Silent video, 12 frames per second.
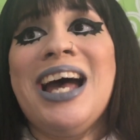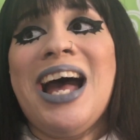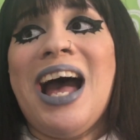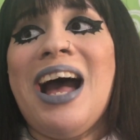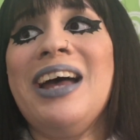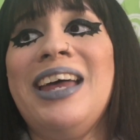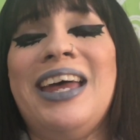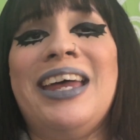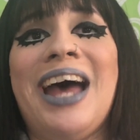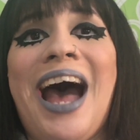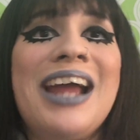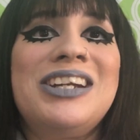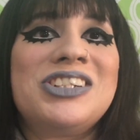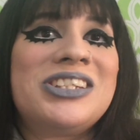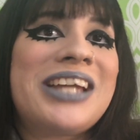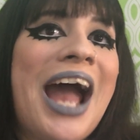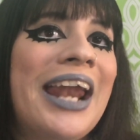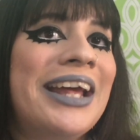I
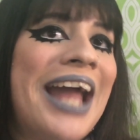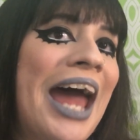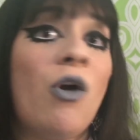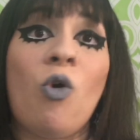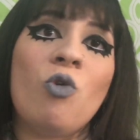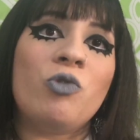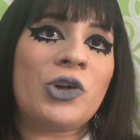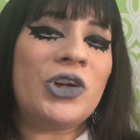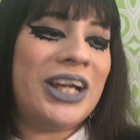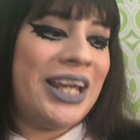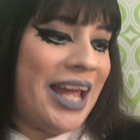just kind of got over it,